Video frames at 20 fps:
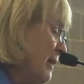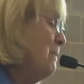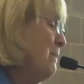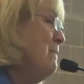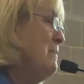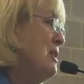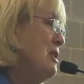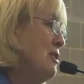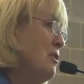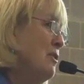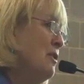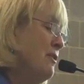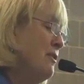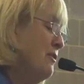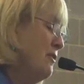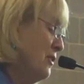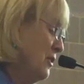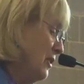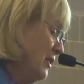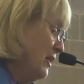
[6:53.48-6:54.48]

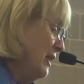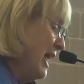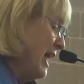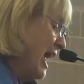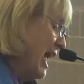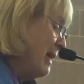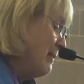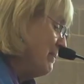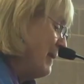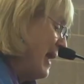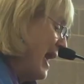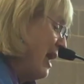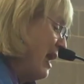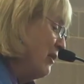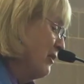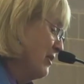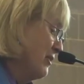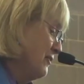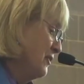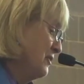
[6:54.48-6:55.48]
beautiful and
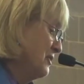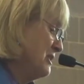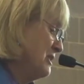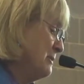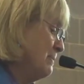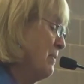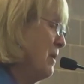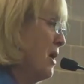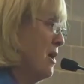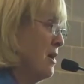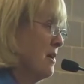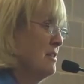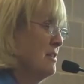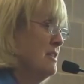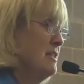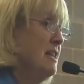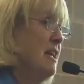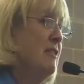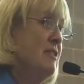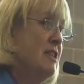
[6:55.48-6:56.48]
powerful
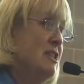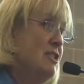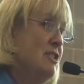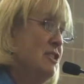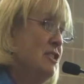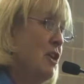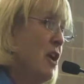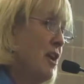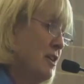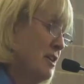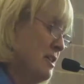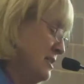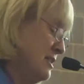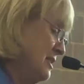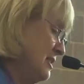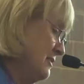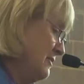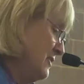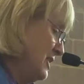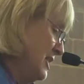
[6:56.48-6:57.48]
sparks in this
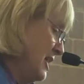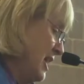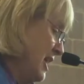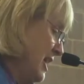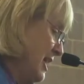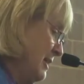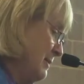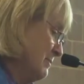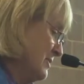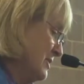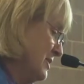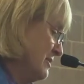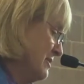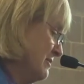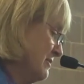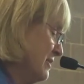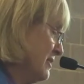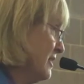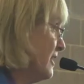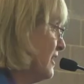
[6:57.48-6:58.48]
darkest of times.
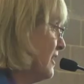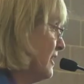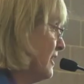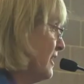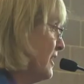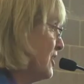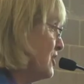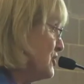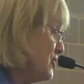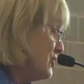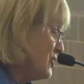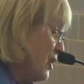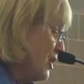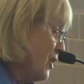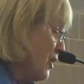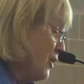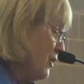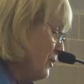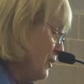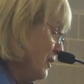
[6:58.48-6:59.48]

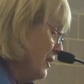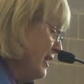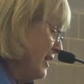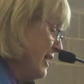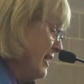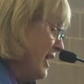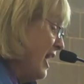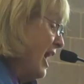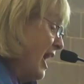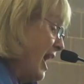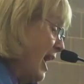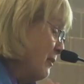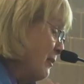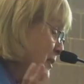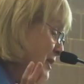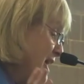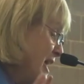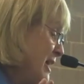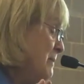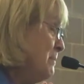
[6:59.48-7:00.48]
So, I
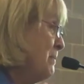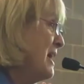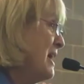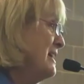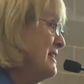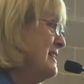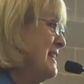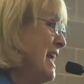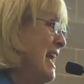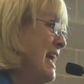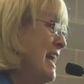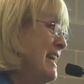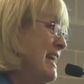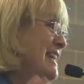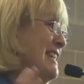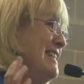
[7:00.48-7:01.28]
would end by saying,